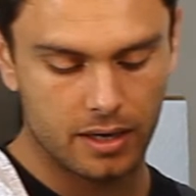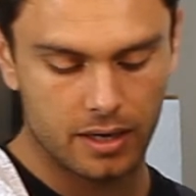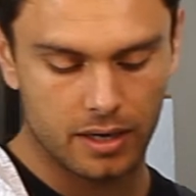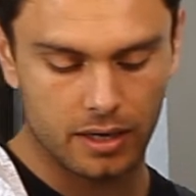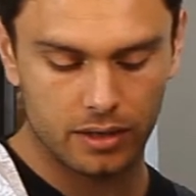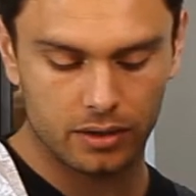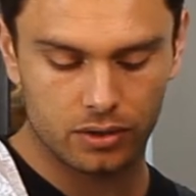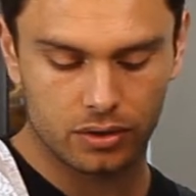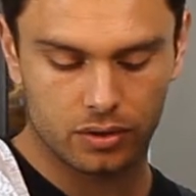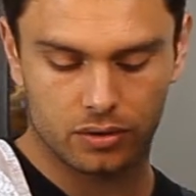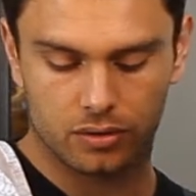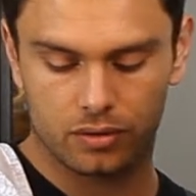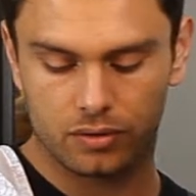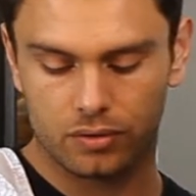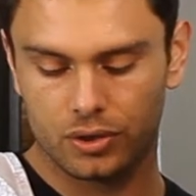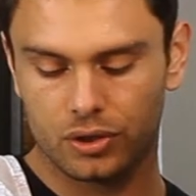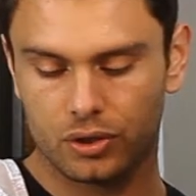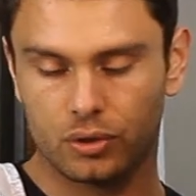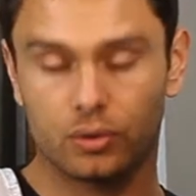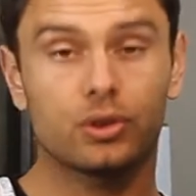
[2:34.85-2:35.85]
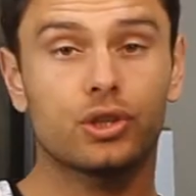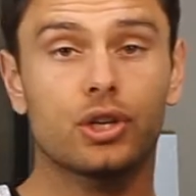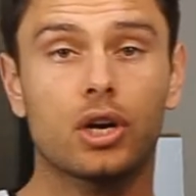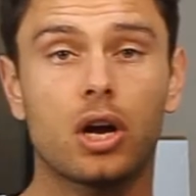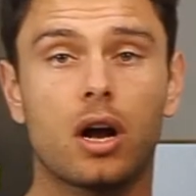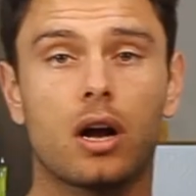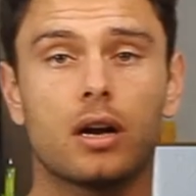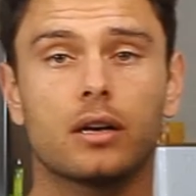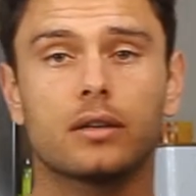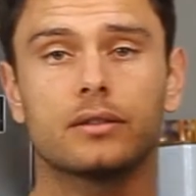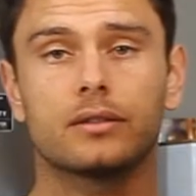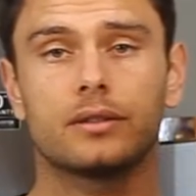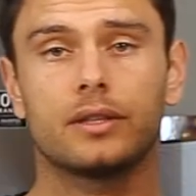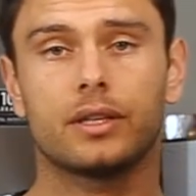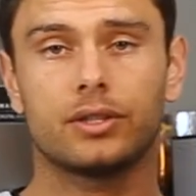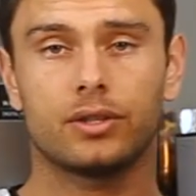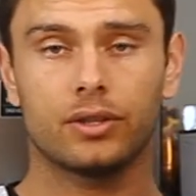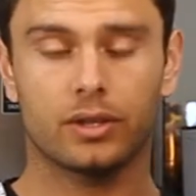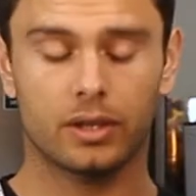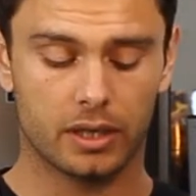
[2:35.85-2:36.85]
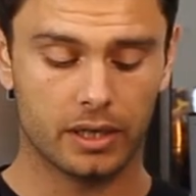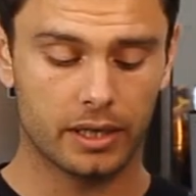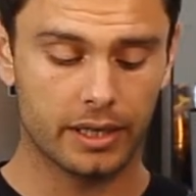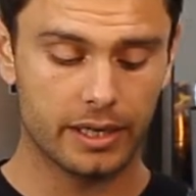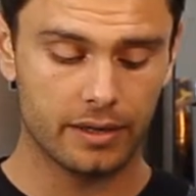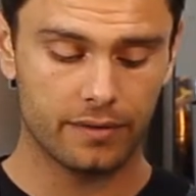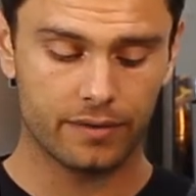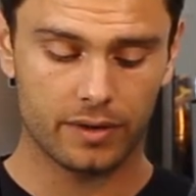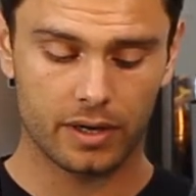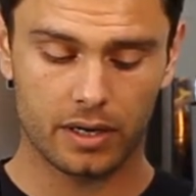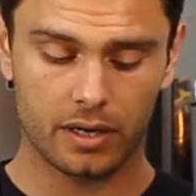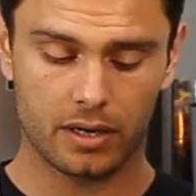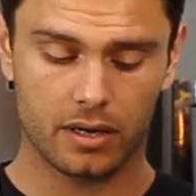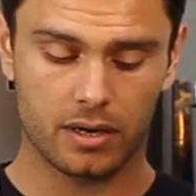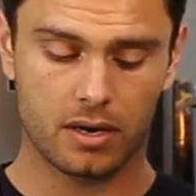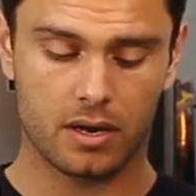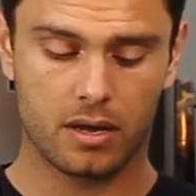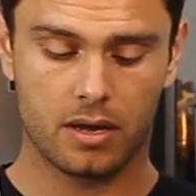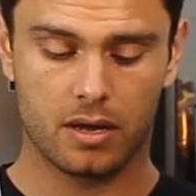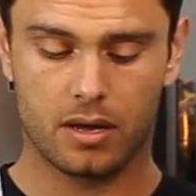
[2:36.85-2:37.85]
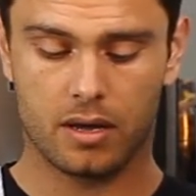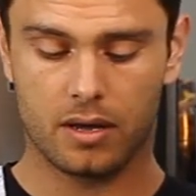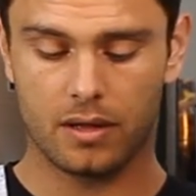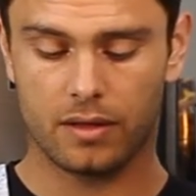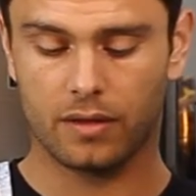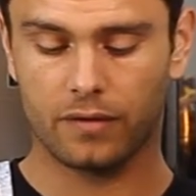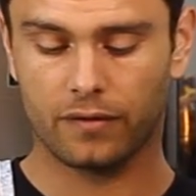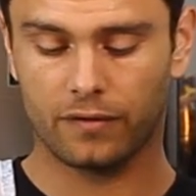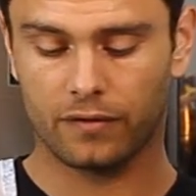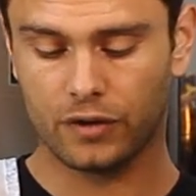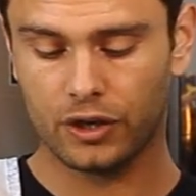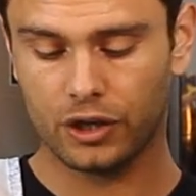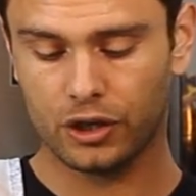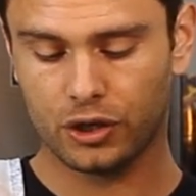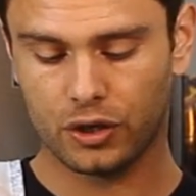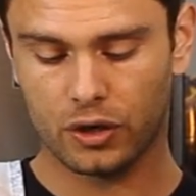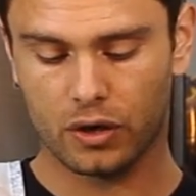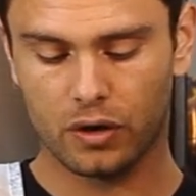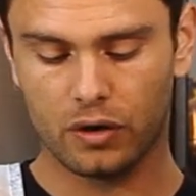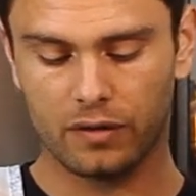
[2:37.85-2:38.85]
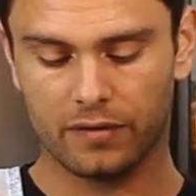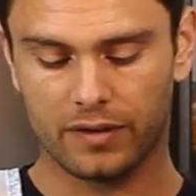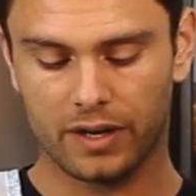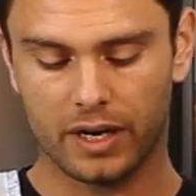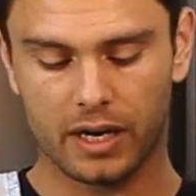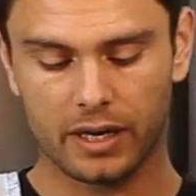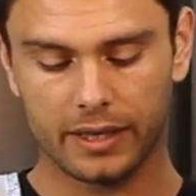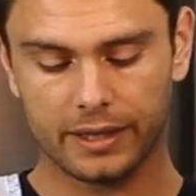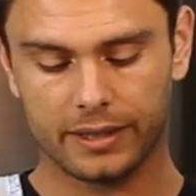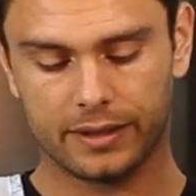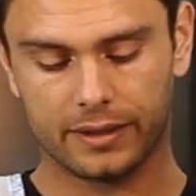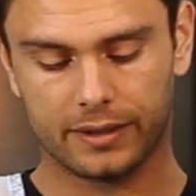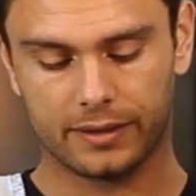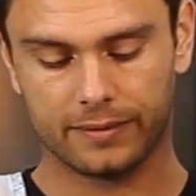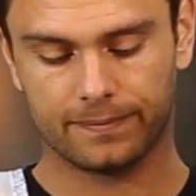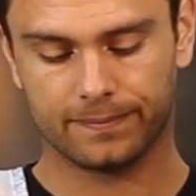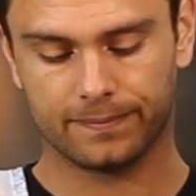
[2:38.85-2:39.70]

into your jar that you're going to leave in the fridge overnight.